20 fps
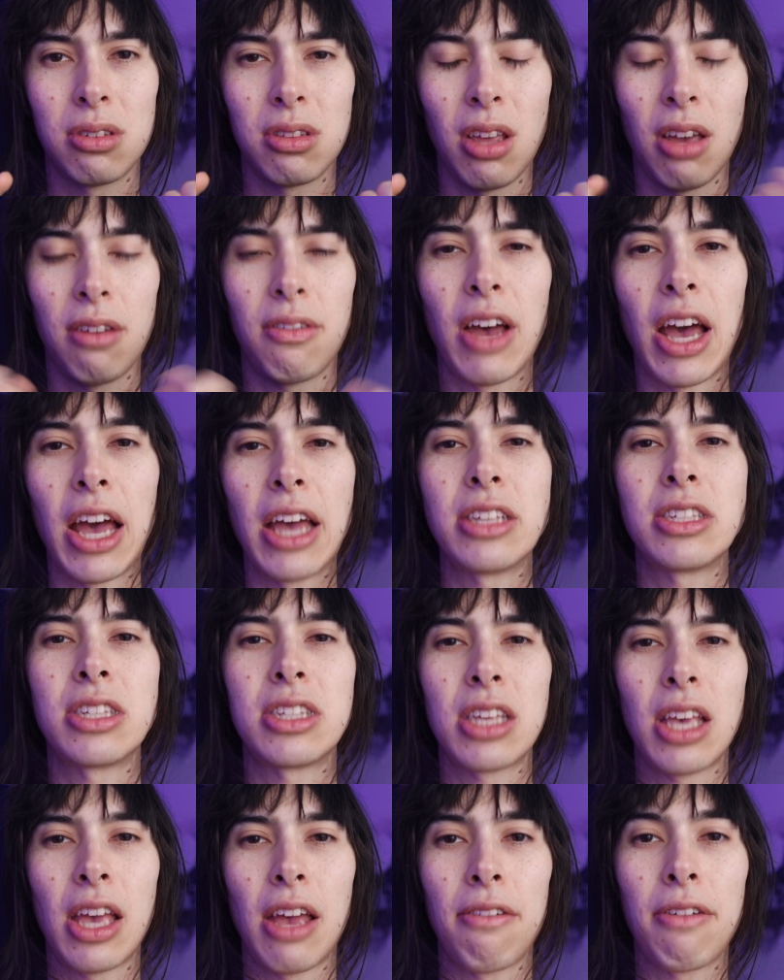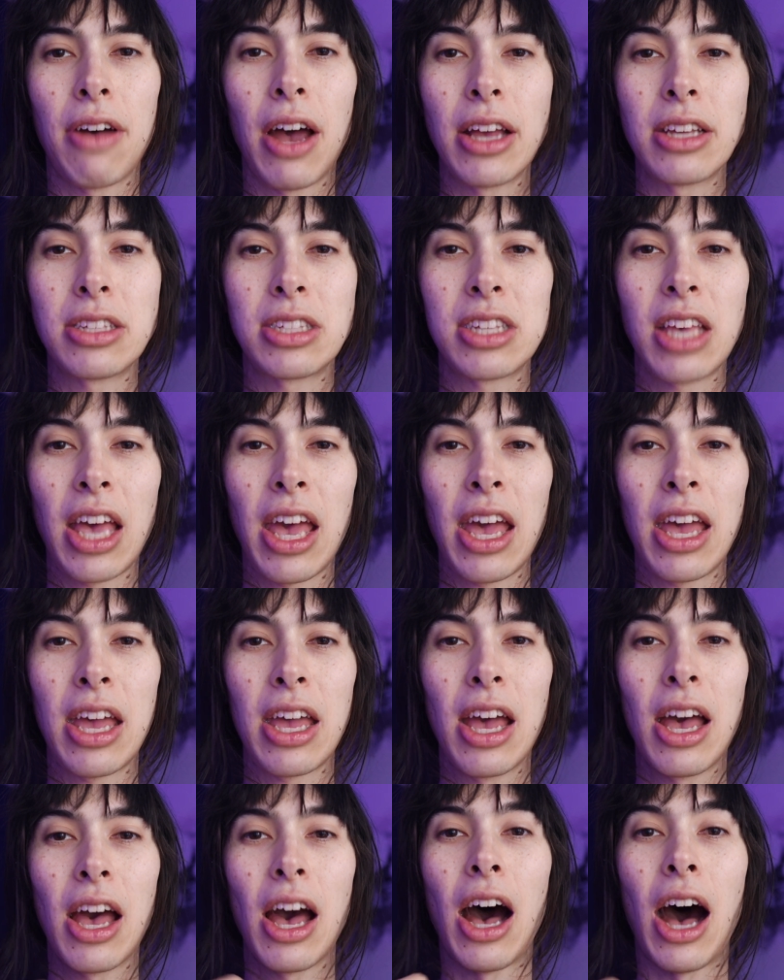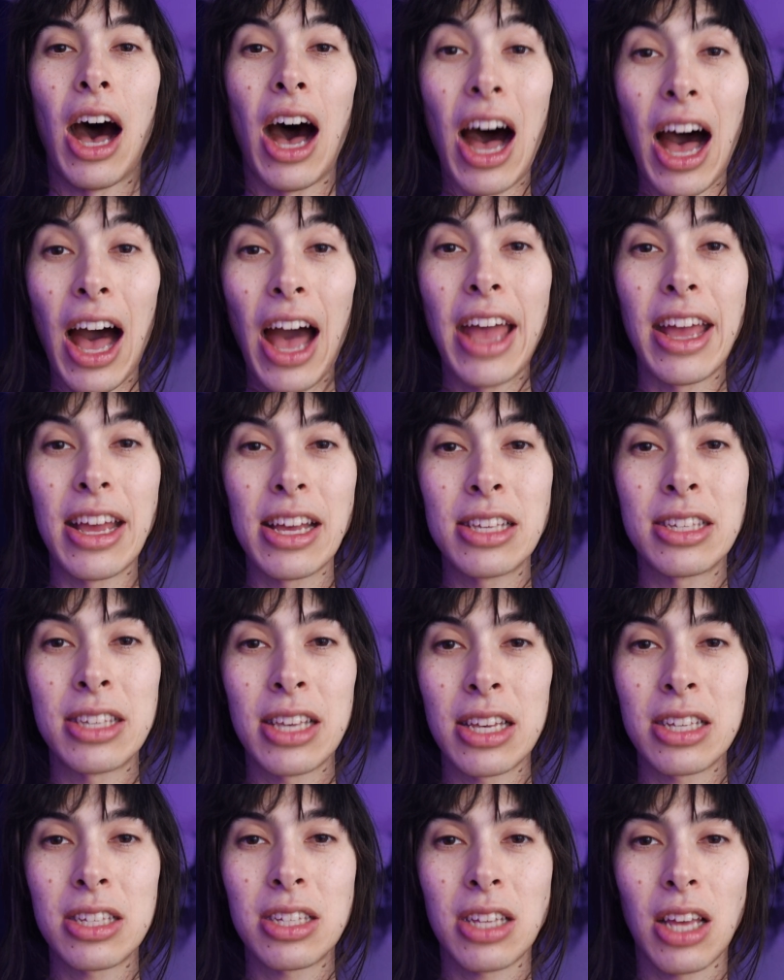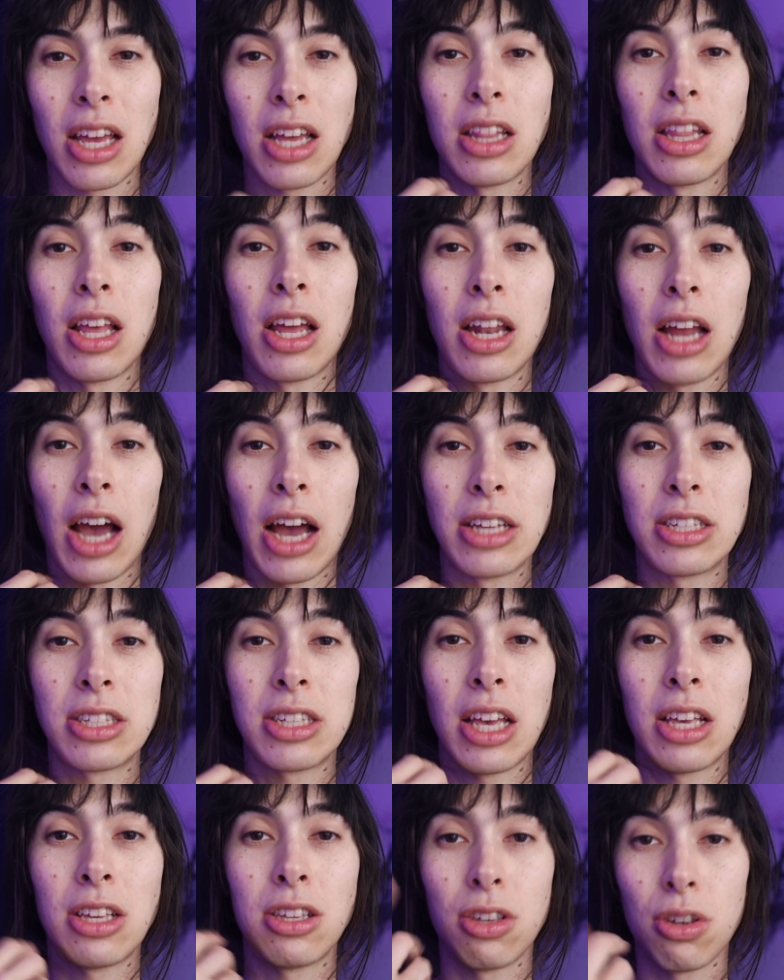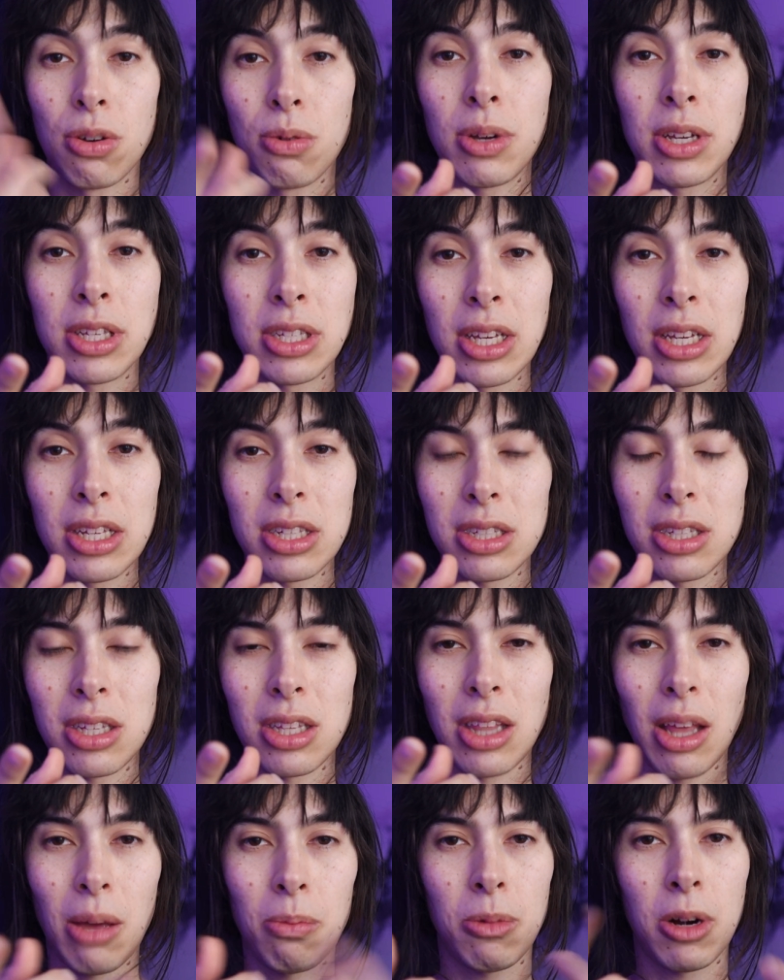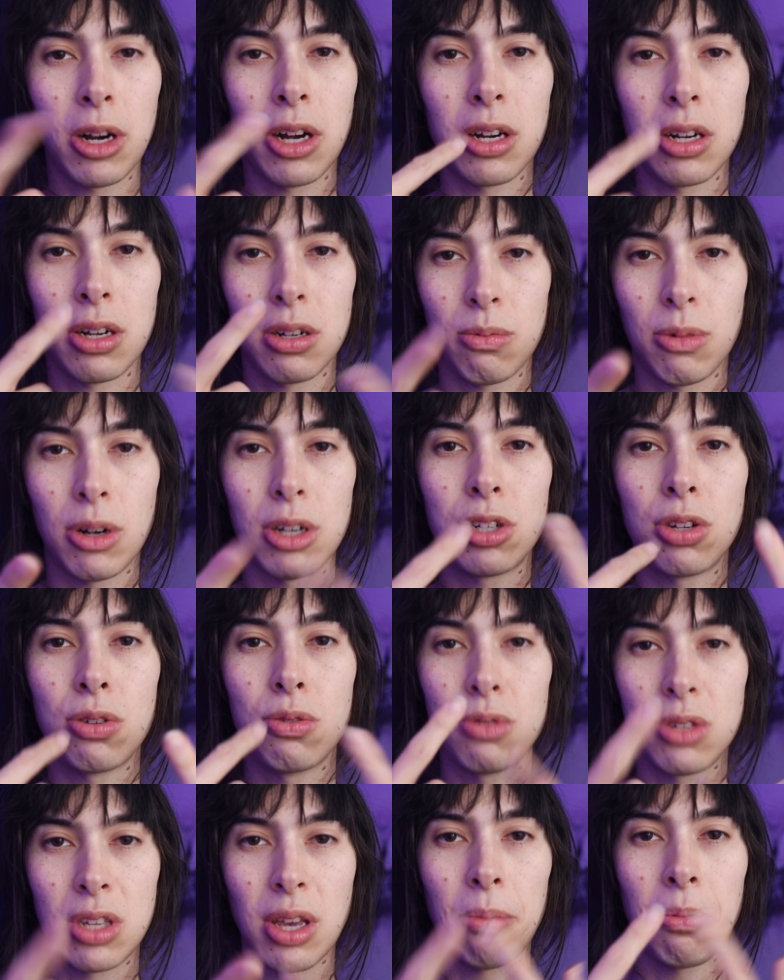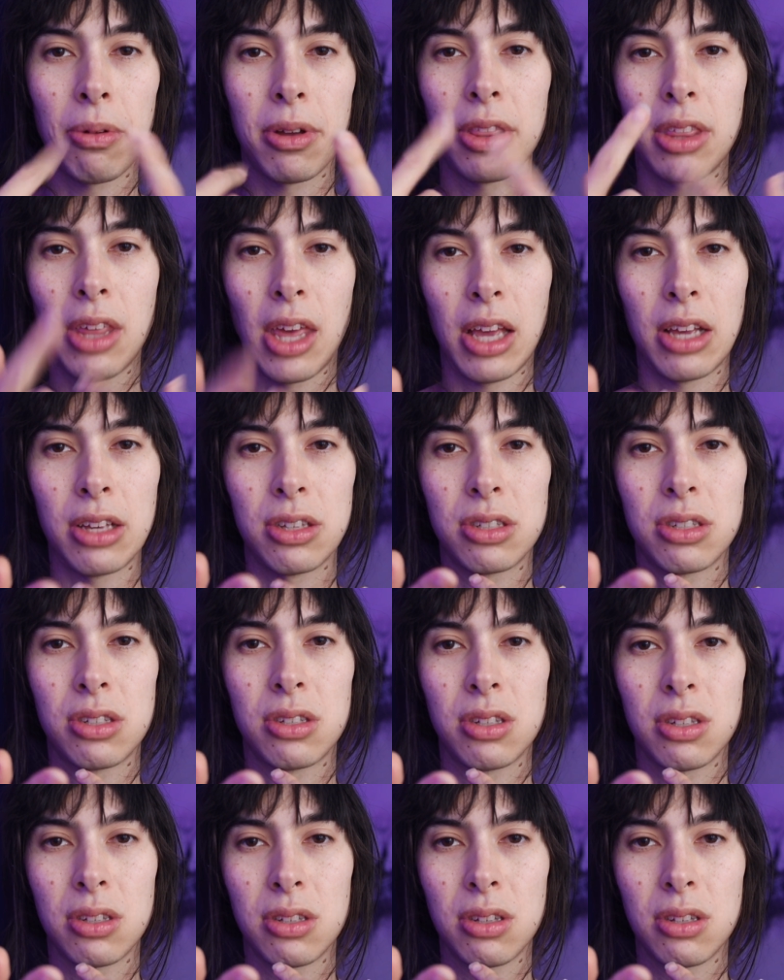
Like if I say I exist and then I say you exist, then we're two separate things.